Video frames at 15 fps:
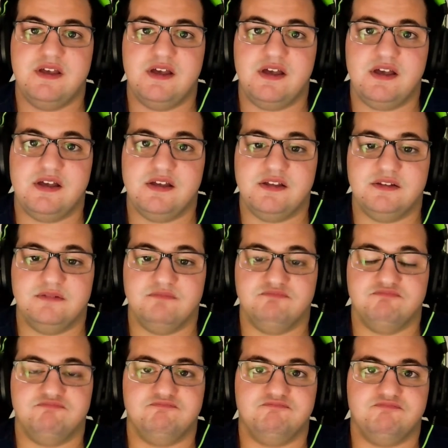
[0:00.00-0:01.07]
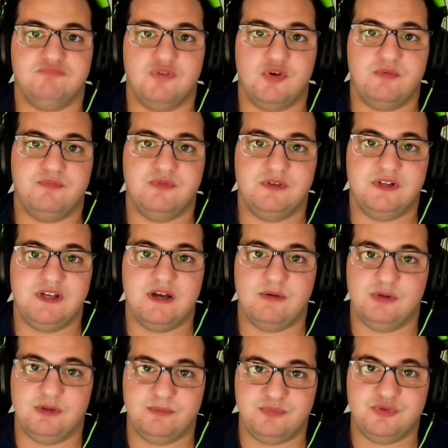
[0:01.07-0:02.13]
and hopefully I
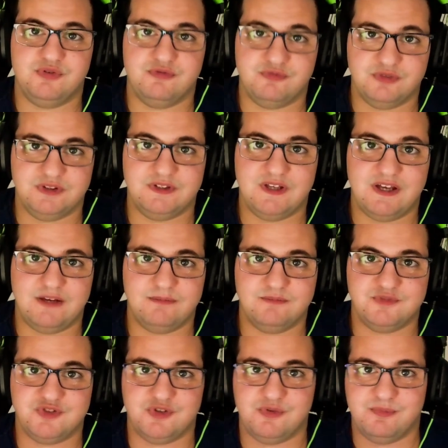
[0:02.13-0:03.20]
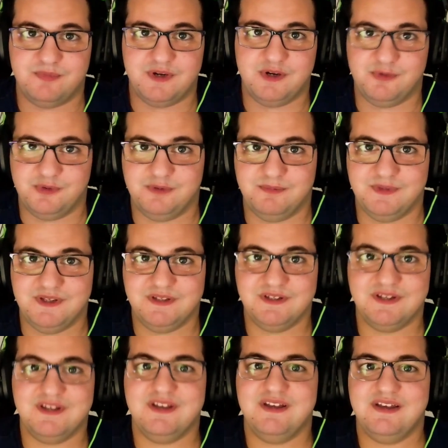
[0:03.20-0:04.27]
will improve with time, so bear with me.
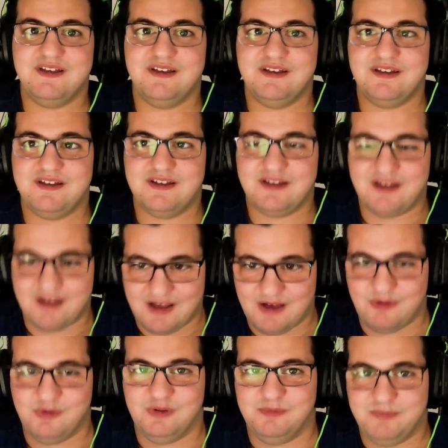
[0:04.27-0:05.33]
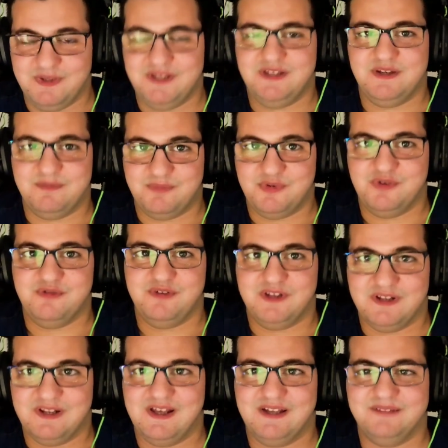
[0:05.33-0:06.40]
I will be
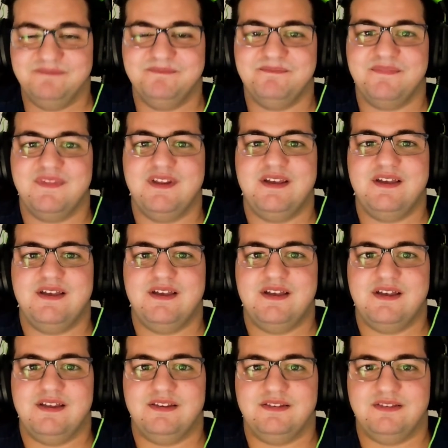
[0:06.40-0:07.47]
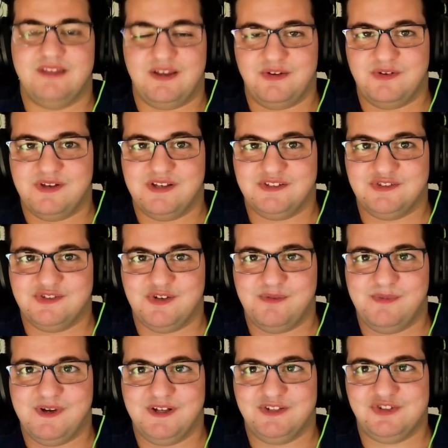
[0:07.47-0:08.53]
improving a lot. Thank you guys so
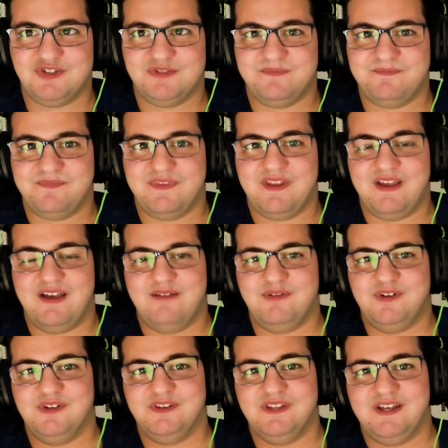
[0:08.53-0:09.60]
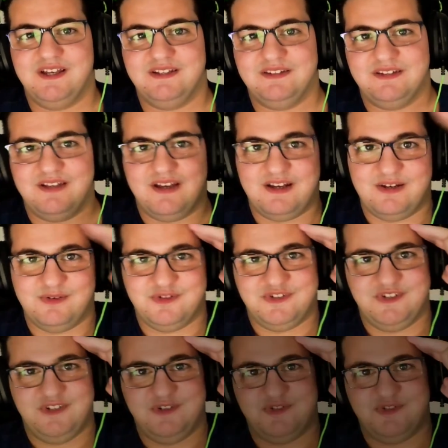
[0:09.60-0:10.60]
much. Have a good night, and I'll see you